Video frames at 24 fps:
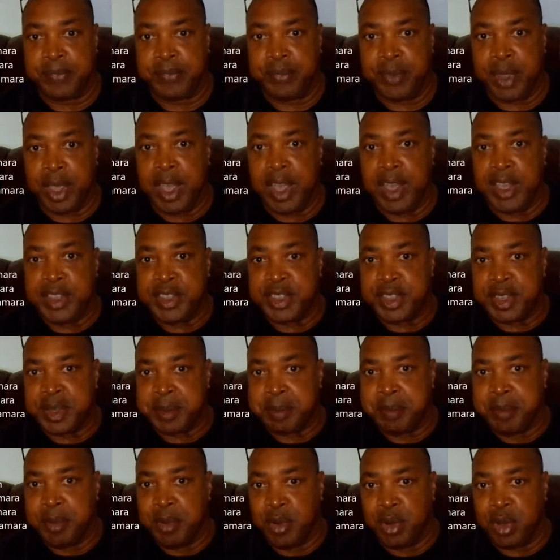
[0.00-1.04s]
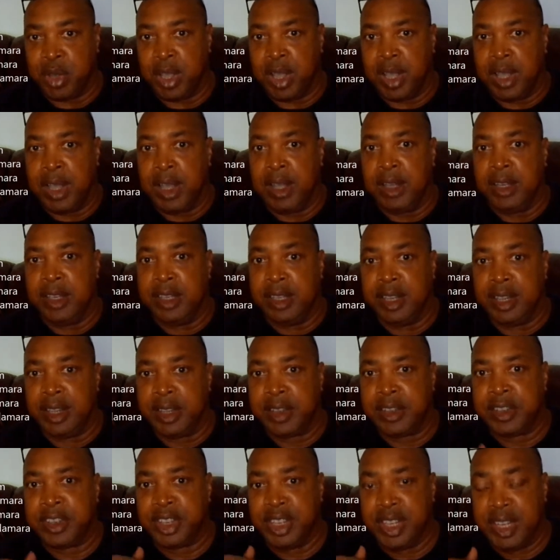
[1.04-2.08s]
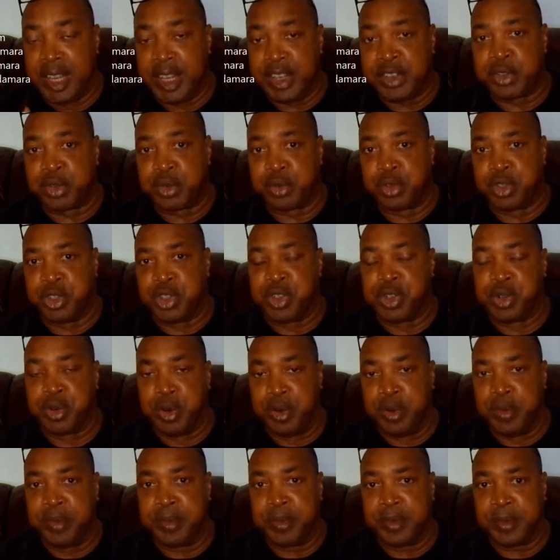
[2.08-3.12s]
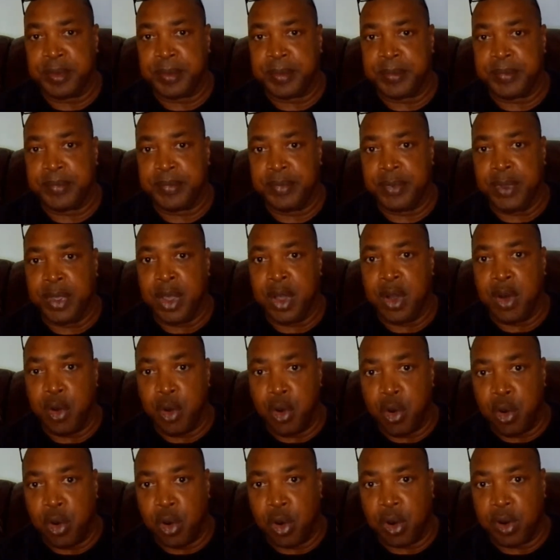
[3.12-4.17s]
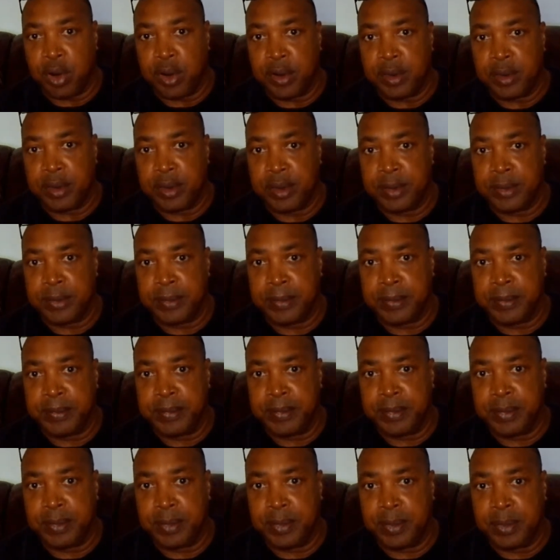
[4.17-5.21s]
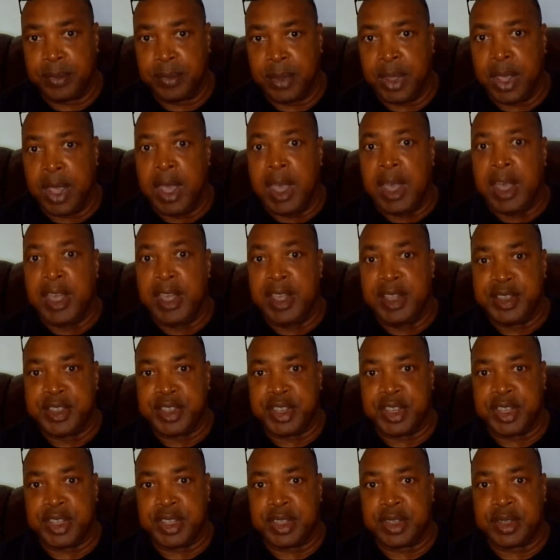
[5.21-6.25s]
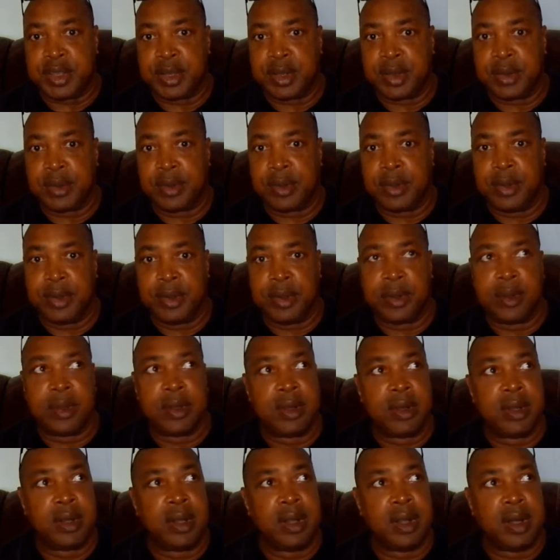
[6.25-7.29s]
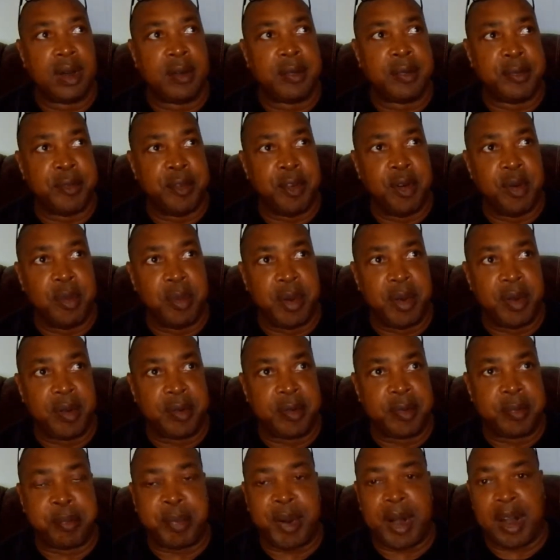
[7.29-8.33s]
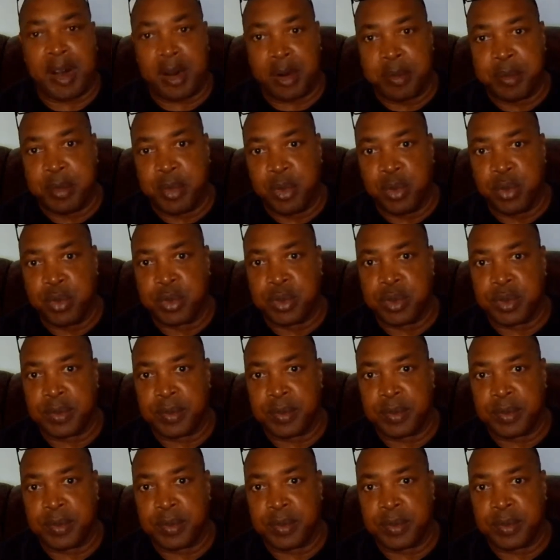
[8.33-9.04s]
Is this book the literal truth, or is it a form of parables?